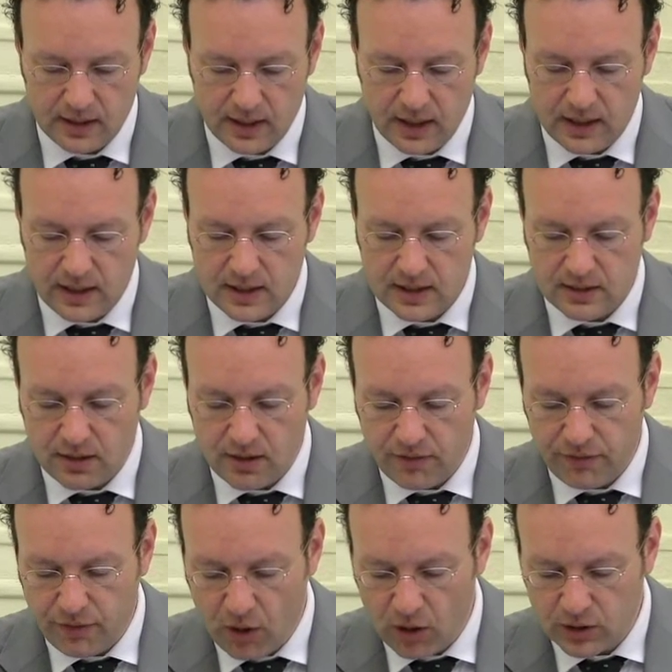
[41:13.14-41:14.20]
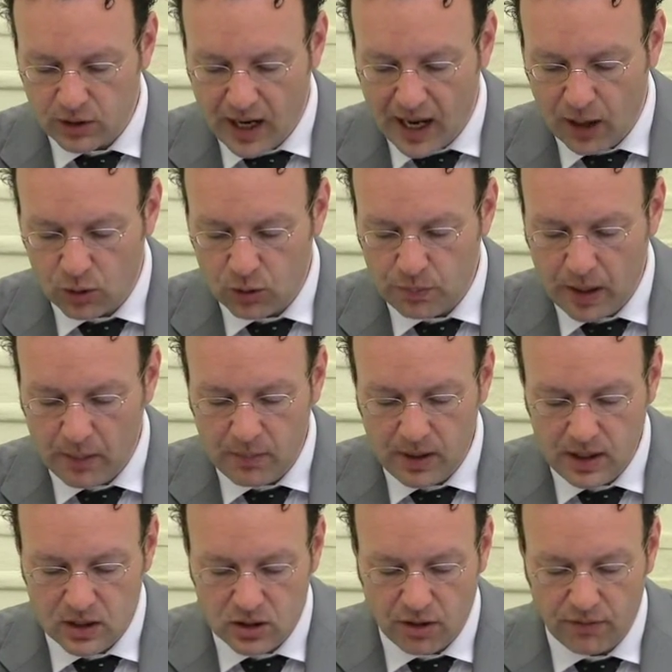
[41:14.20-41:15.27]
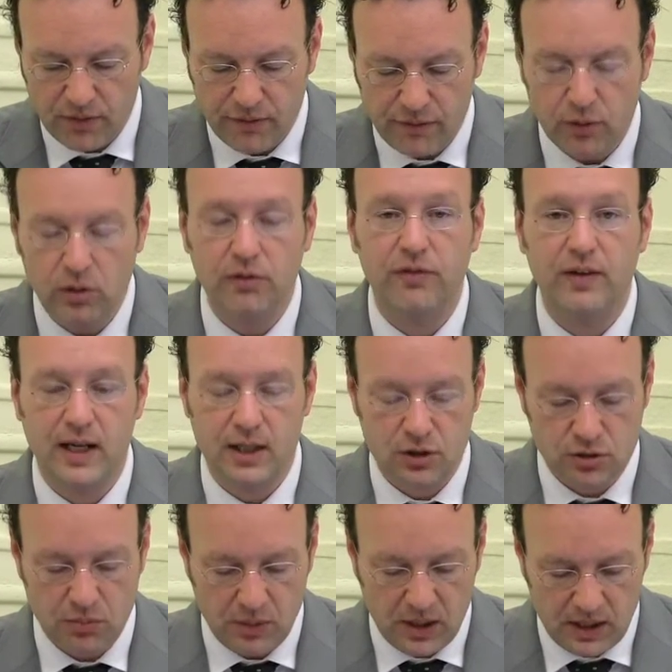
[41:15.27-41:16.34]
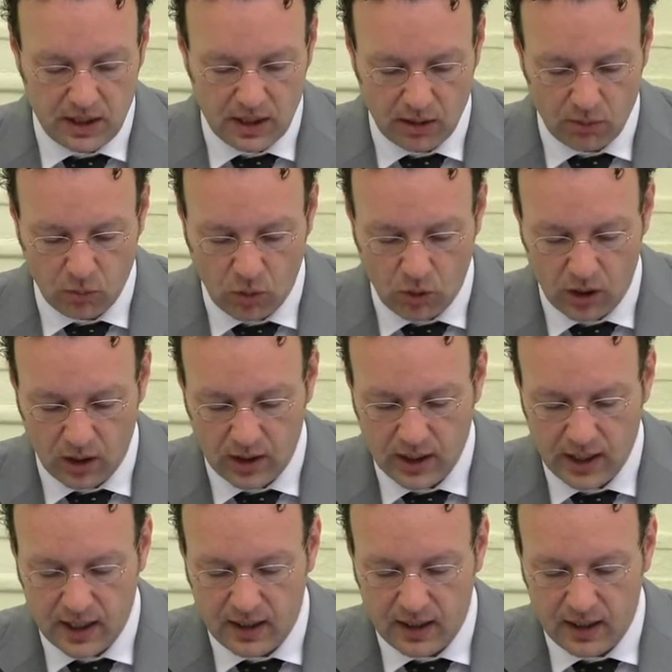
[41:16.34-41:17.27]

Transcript: it is fought out by means of a full fledged media war